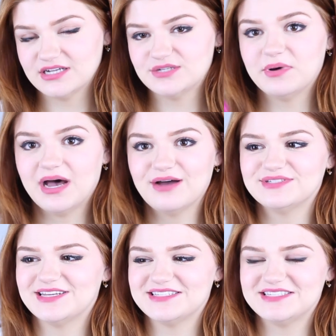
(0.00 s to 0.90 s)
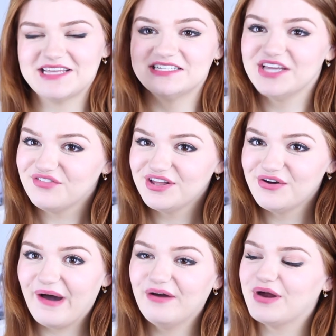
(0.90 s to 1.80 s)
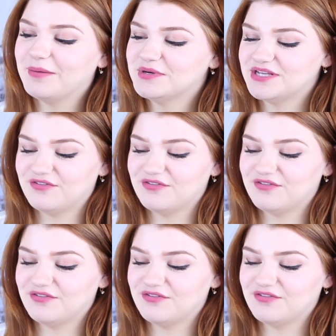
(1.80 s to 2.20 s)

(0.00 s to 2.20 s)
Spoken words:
but I was gonna say, definitely go out and grab yourself